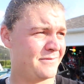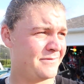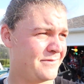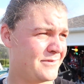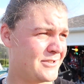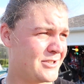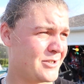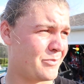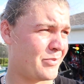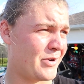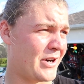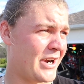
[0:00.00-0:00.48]

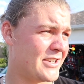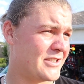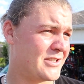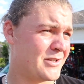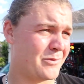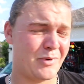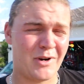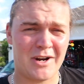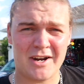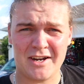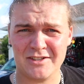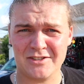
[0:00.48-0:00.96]
surprise,
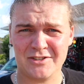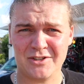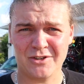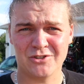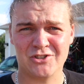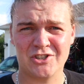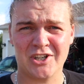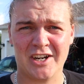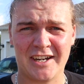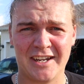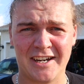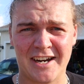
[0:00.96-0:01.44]
surprise,
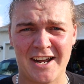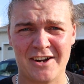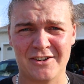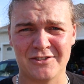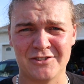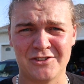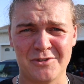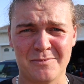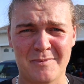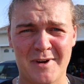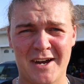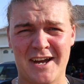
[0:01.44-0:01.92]
go check it
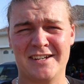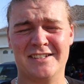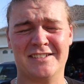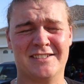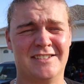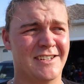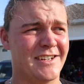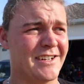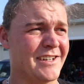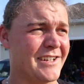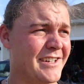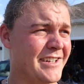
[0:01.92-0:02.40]
out. And you
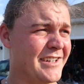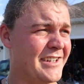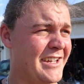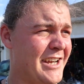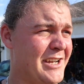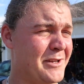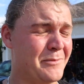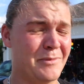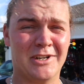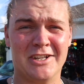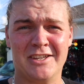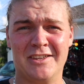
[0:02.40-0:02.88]
guys,
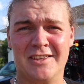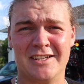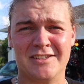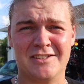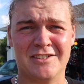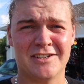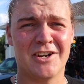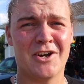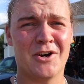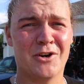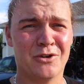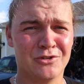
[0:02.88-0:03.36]
anybody
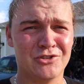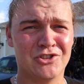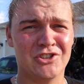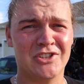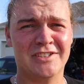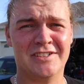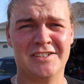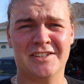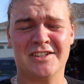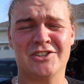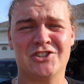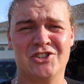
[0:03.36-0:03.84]
that's an
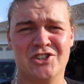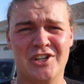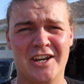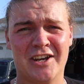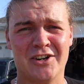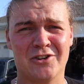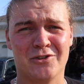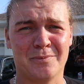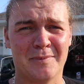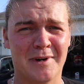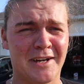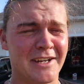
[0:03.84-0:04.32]
OG to the
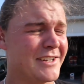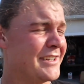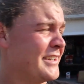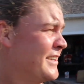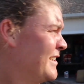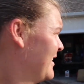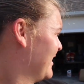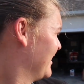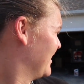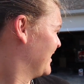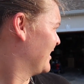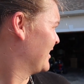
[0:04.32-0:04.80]
channel might
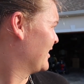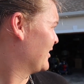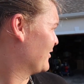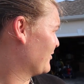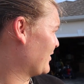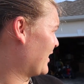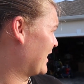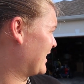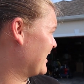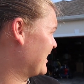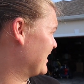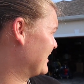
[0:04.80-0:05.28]

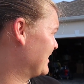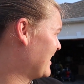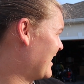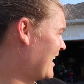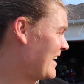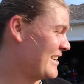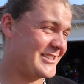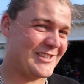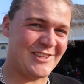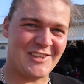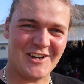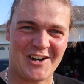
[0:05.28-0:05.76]

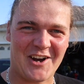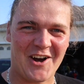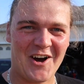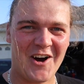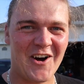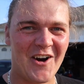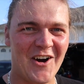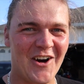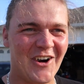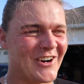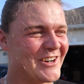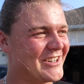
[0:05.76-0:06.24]
recognize the
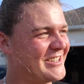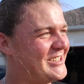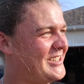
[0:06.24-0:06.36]
car.